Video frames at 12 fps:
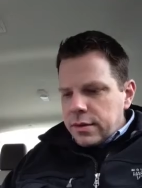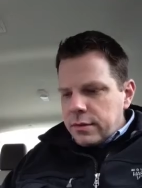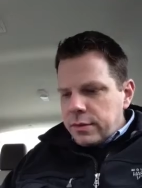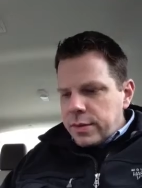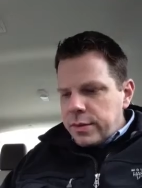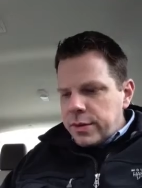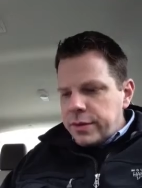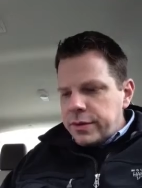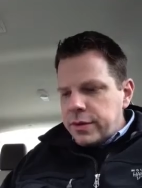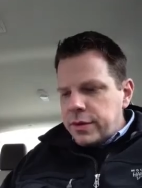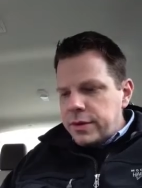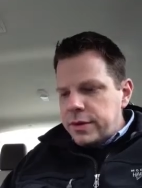Don't remember those
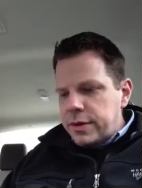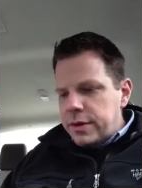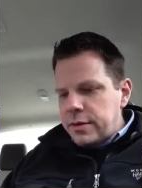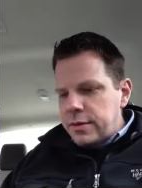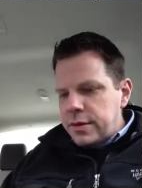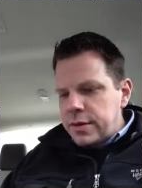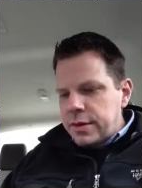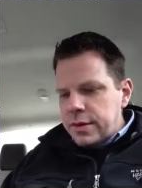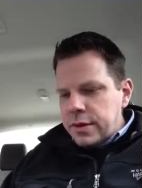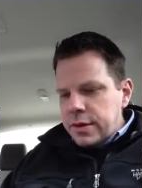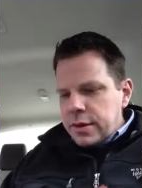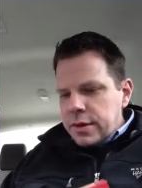cards there, but
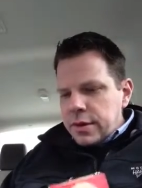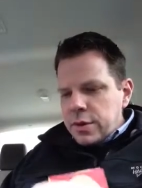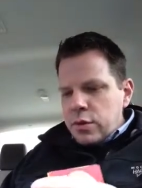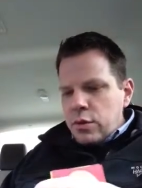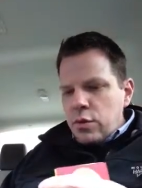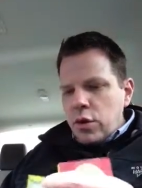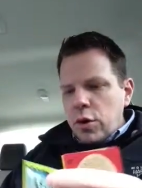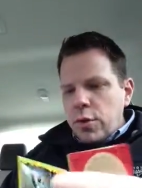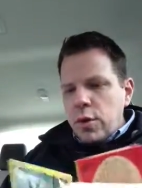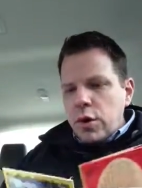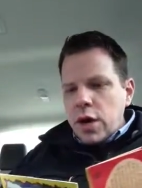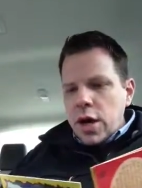
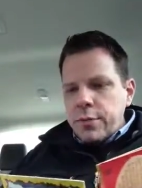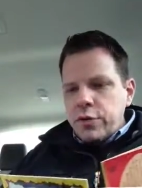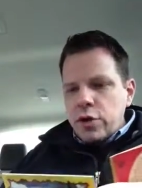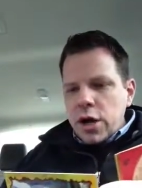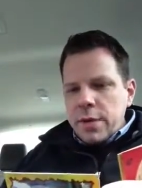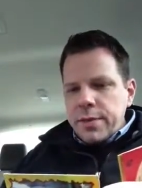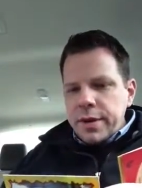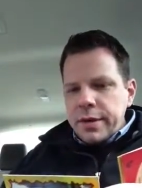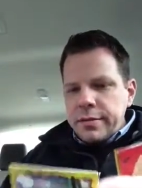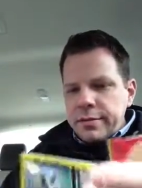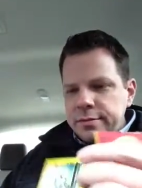RoboCop, drop it.